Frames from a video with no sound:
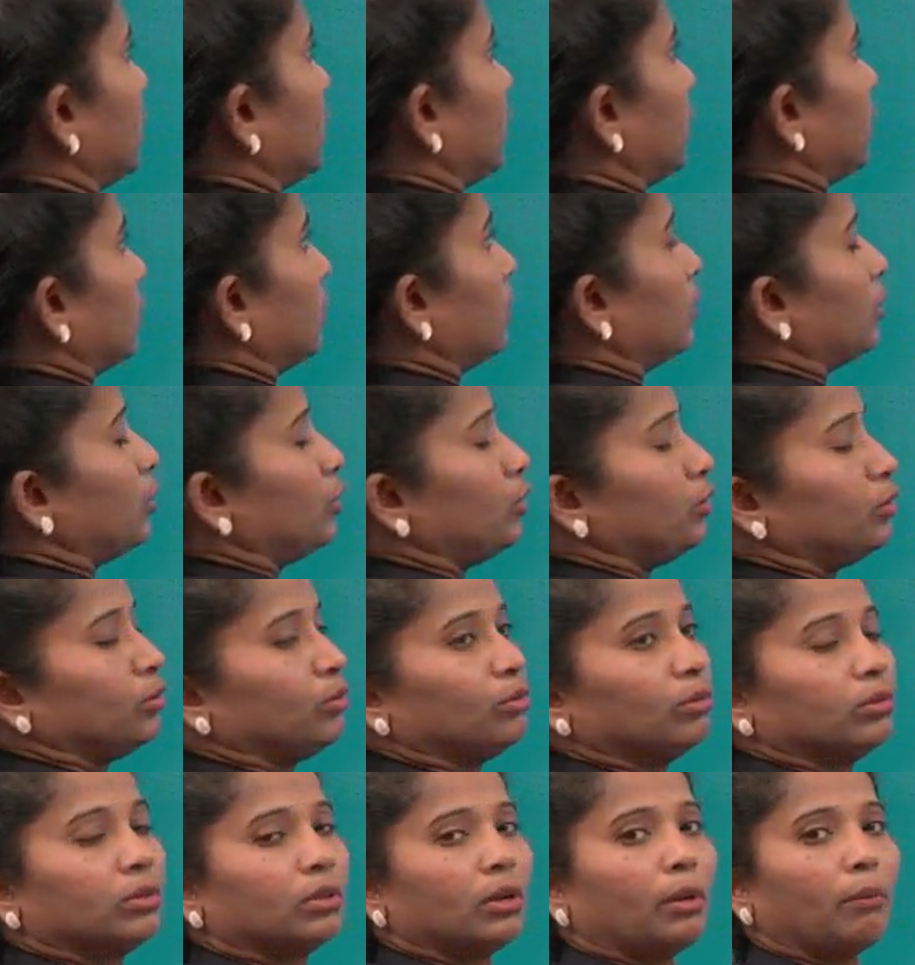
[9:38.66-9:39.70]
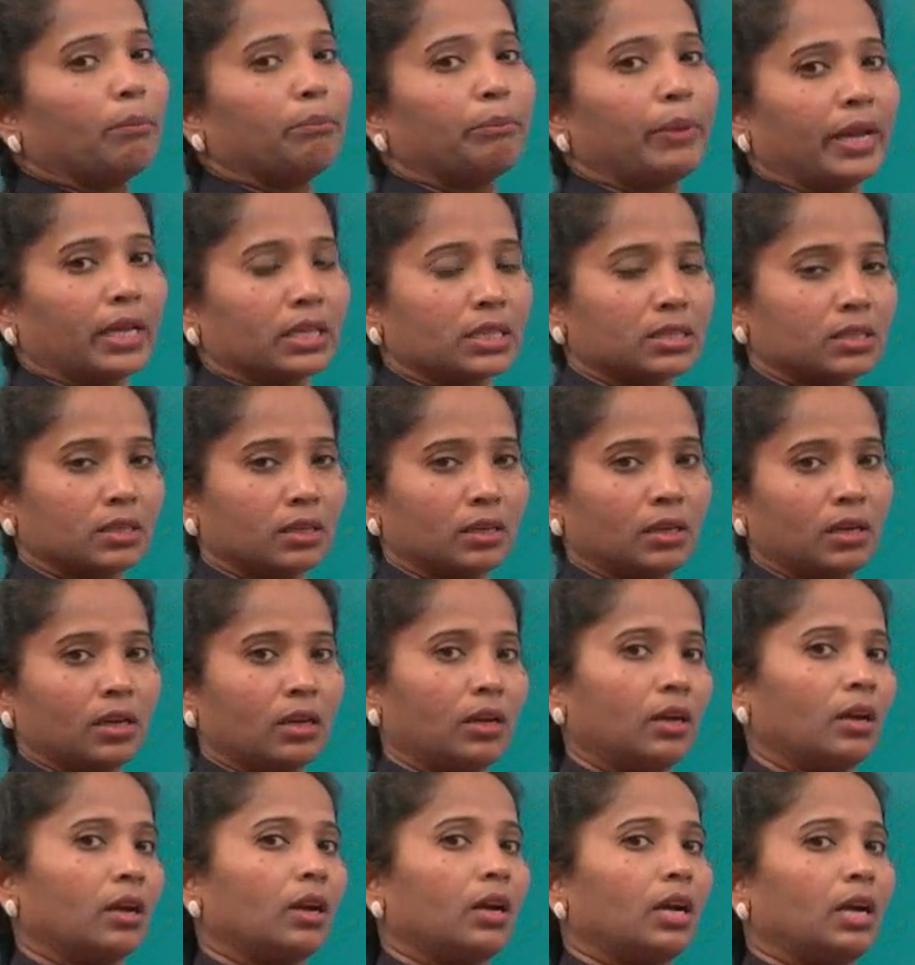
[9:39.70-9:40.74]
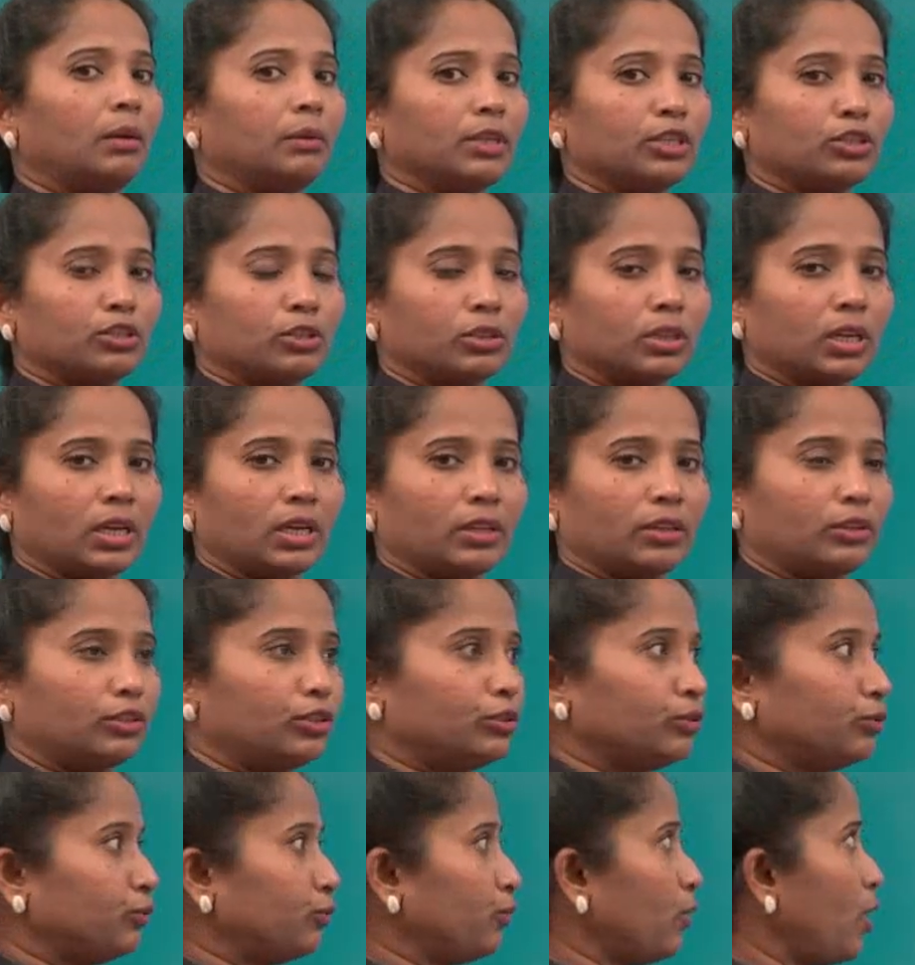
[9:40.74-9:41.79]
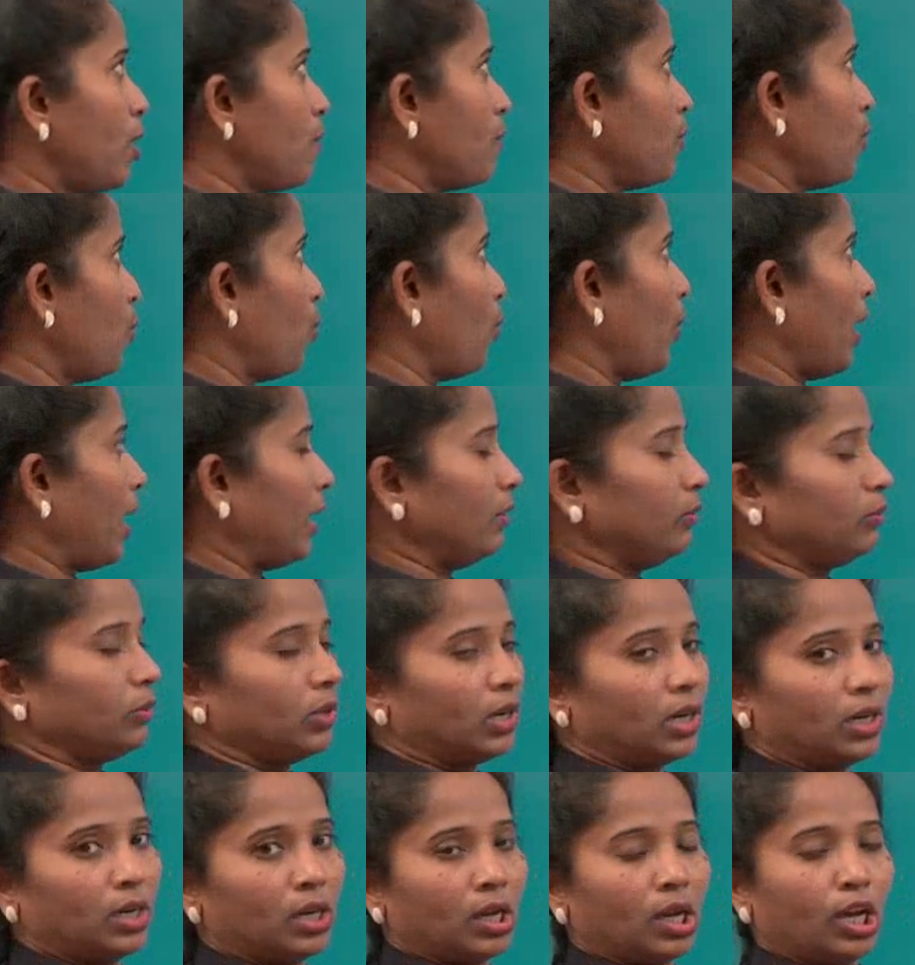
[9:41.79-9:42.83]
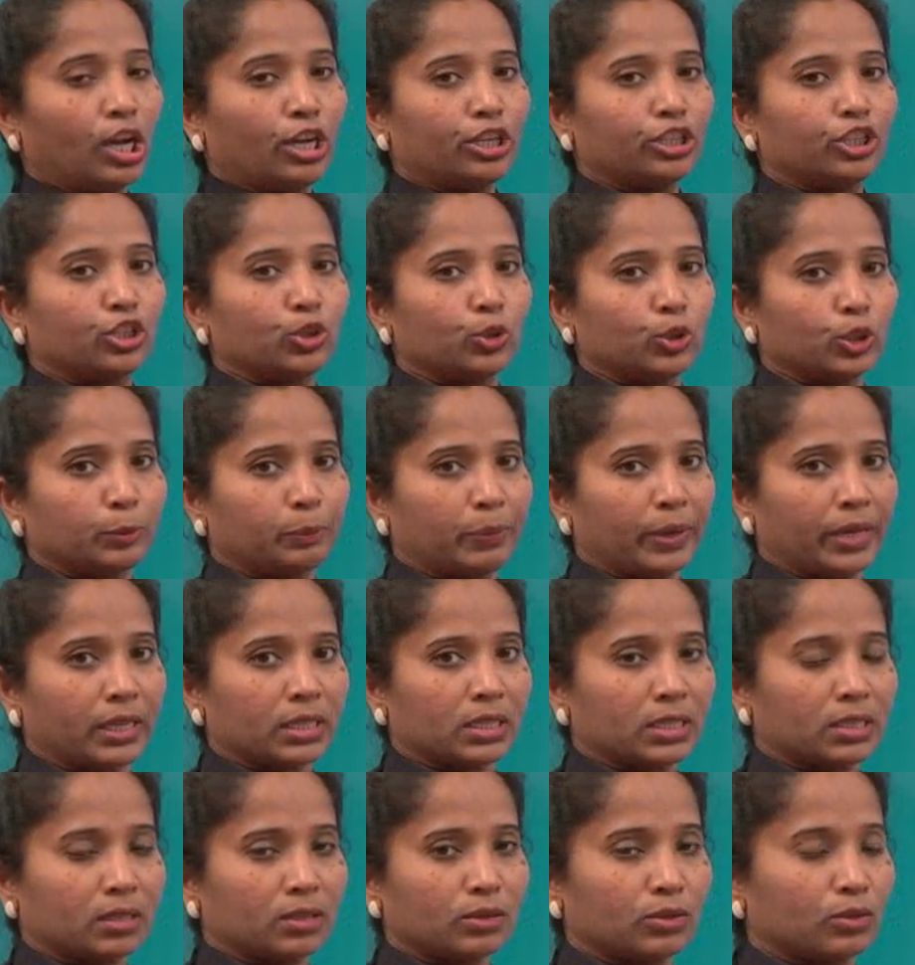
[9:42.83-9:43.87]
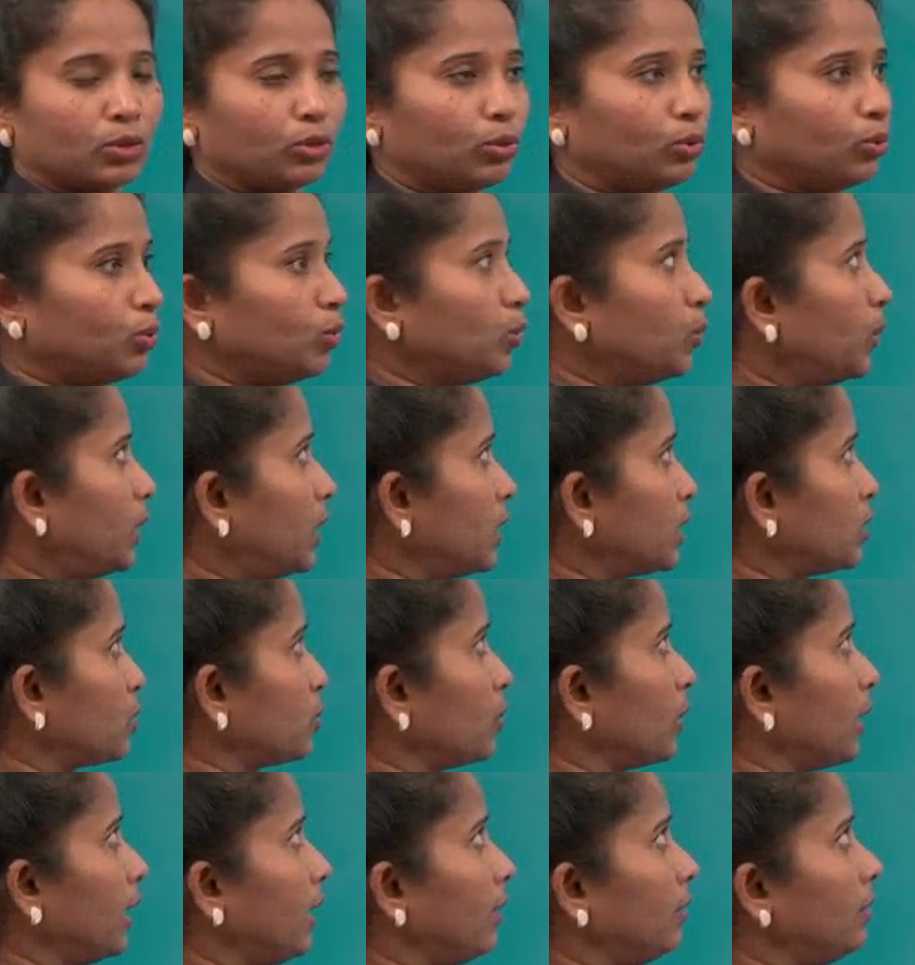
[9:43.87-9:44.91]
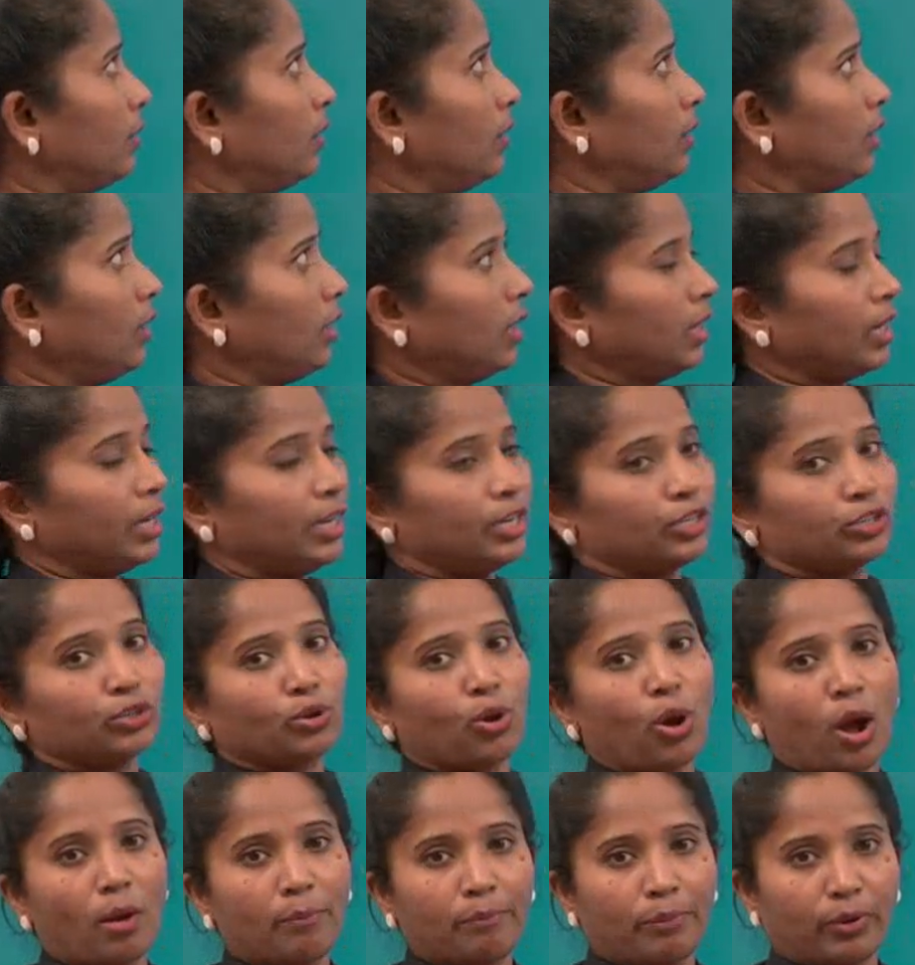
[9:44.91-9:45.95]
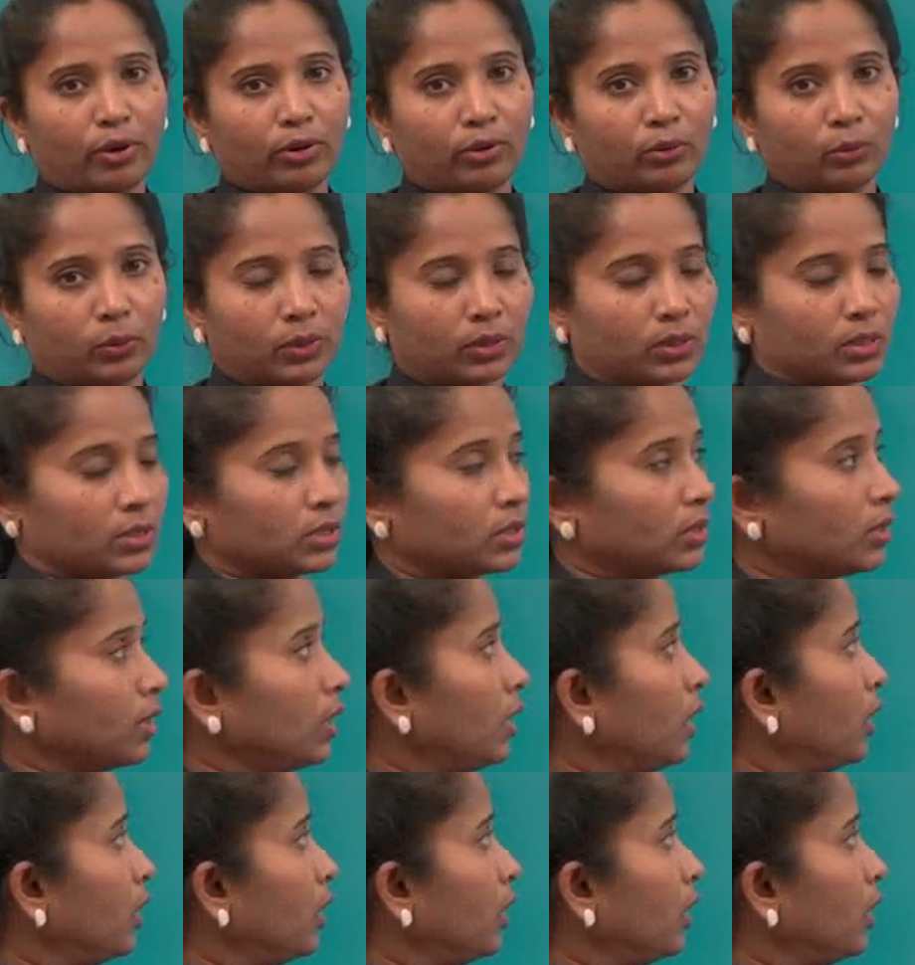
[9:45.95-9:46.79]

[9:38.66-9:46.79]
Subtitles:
here, toothpaste, coming together to form one word, toothpaste. So two words together is compound words.